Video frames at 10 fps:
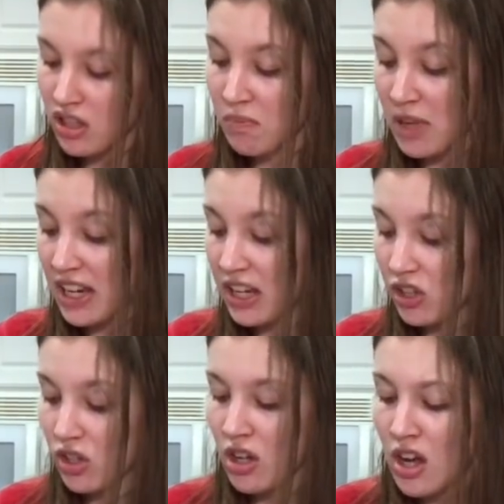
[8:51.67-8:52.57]

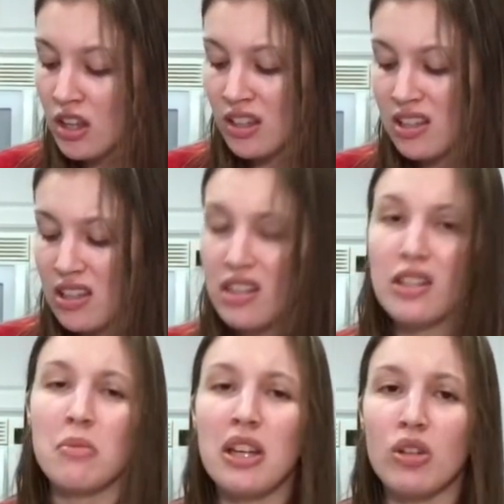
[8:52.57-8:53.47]
spinach? This is
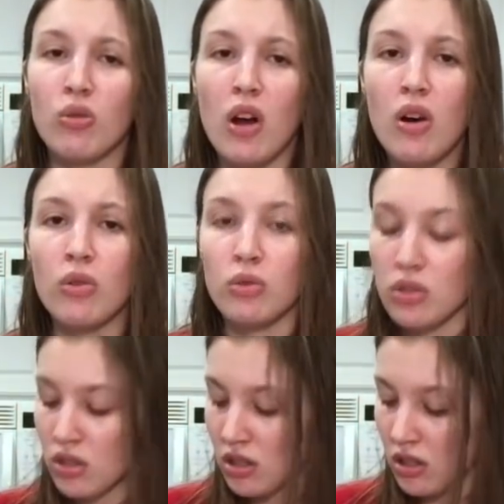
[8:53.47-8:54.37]
gonna be
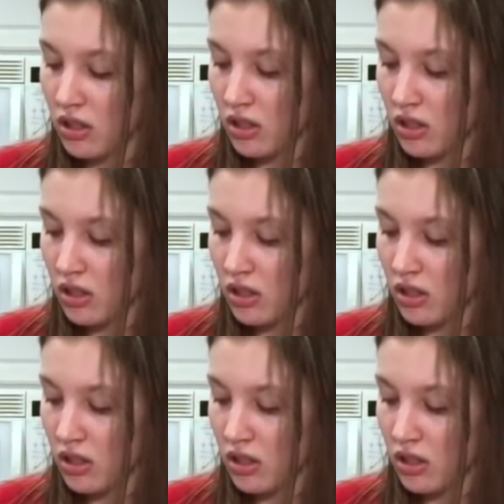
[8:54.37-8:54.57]
gross.